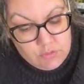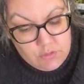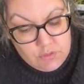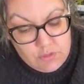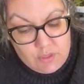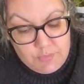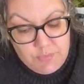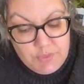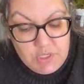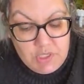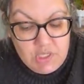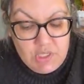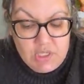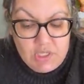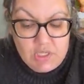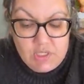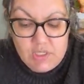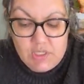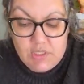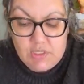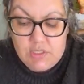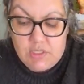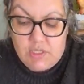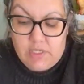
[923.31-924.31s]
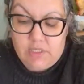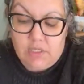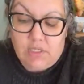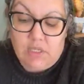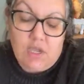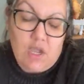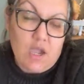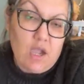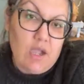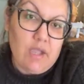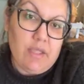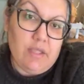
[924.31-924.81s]
So how many of you guys like
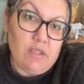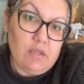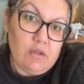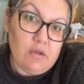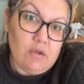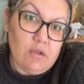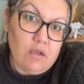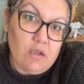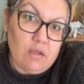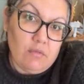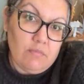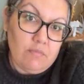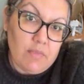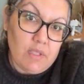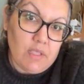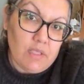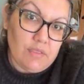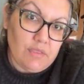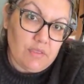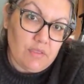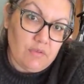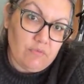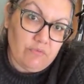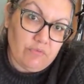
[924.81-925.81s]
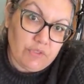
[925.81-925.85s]
the iron-on method